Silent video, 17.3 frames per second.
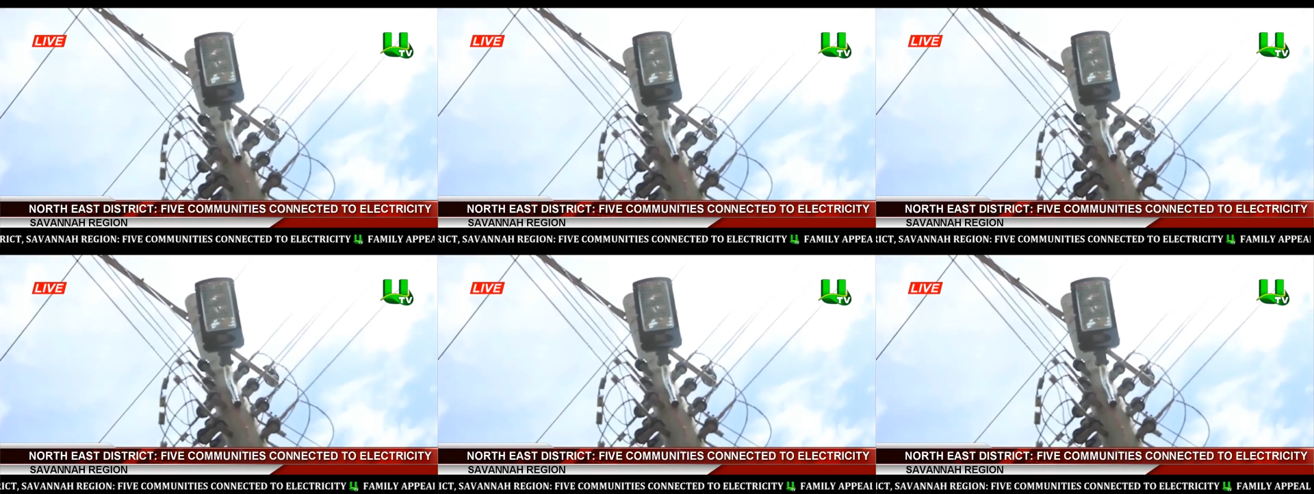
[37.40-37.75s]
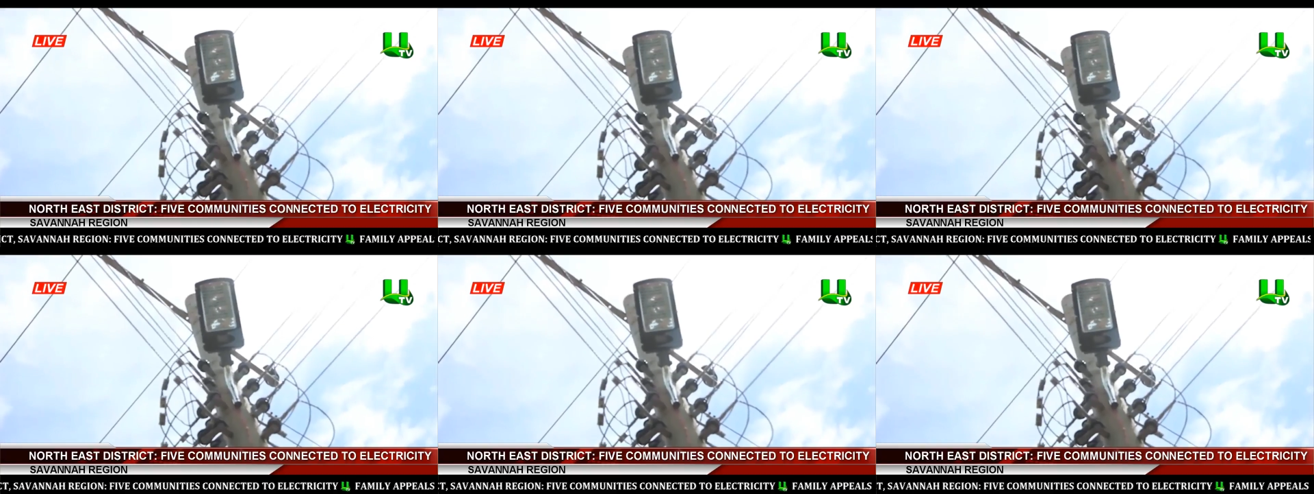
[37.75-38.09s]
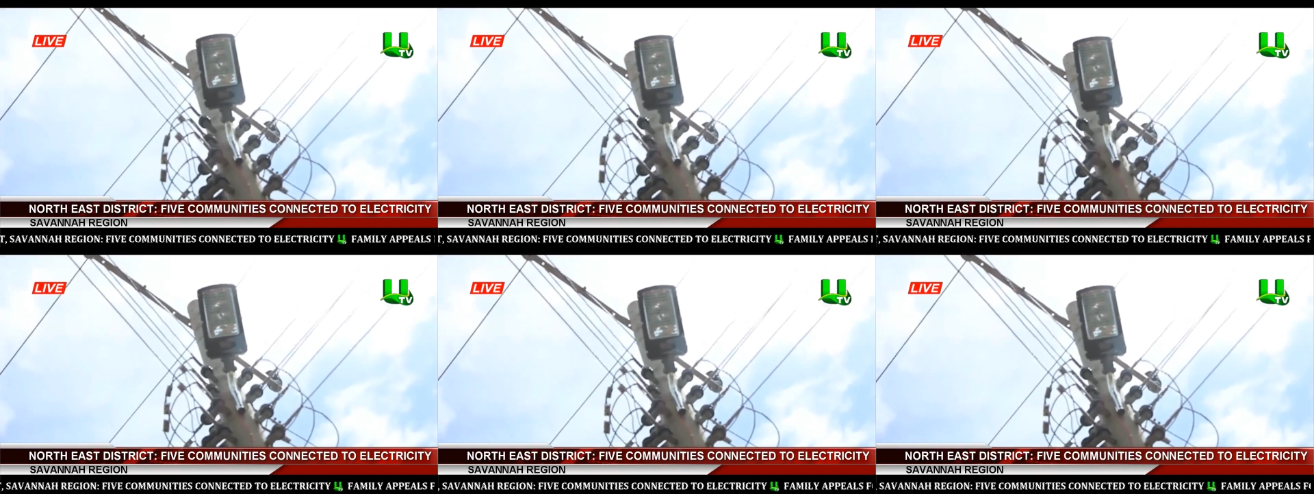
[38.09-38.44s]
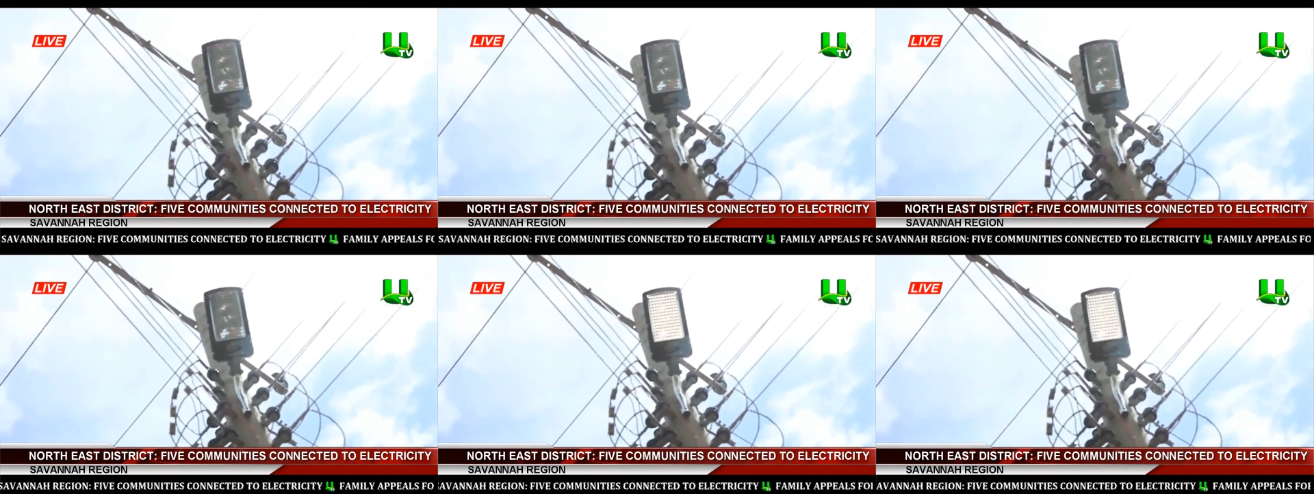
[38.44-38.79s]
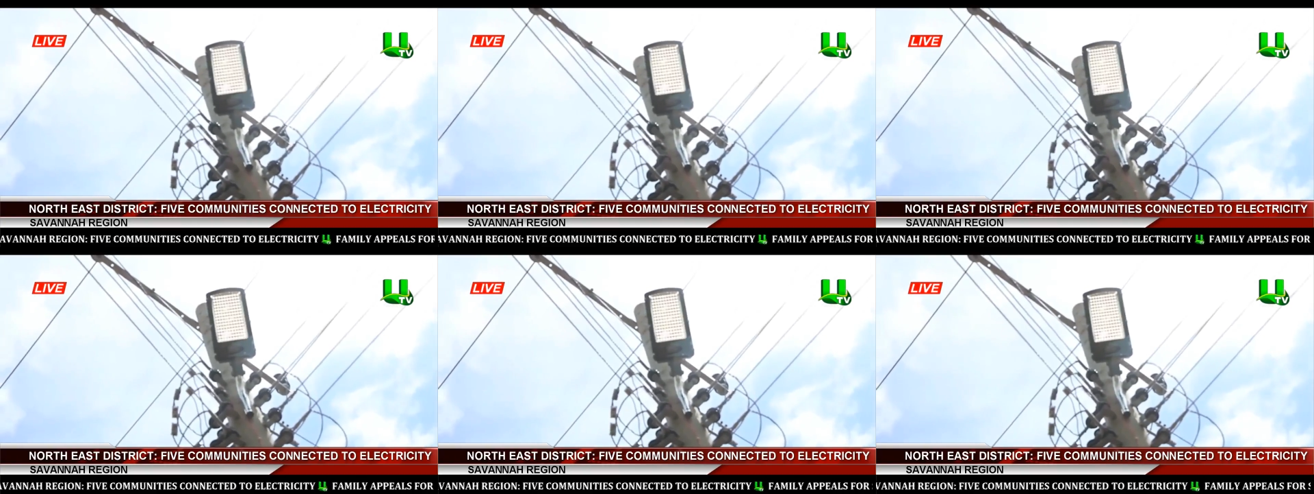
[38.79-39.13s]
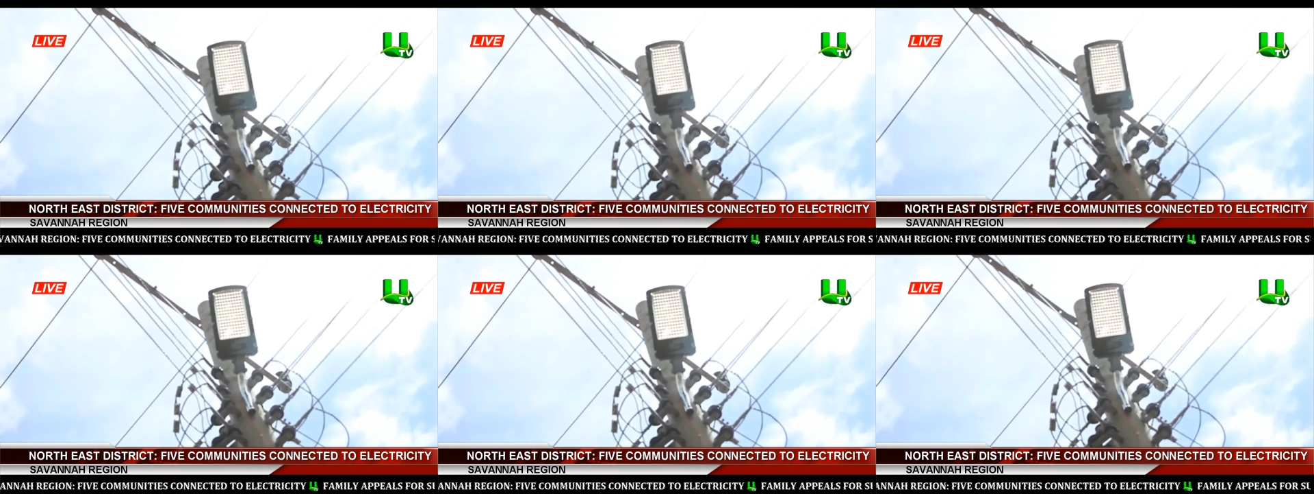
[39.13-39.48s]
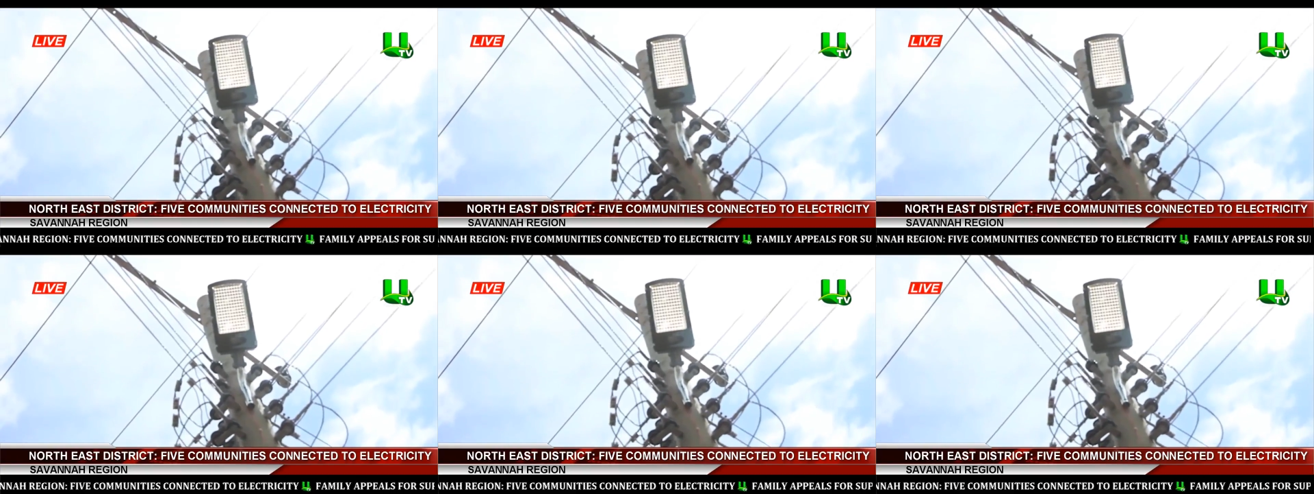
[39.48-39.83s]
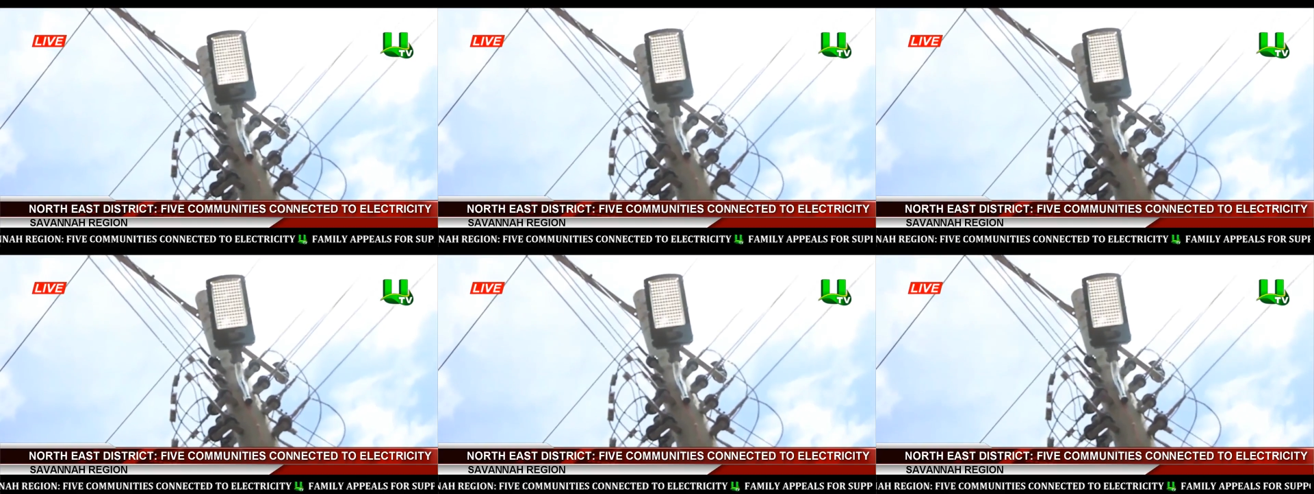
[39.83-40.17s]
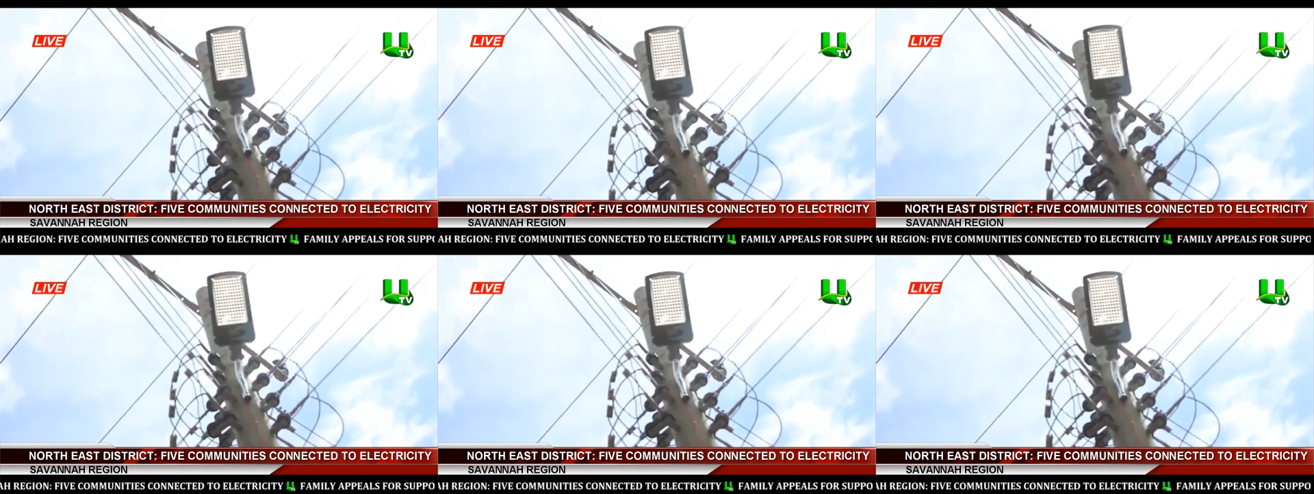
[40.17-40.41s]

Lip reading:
No face is visible, so there are no lips to read.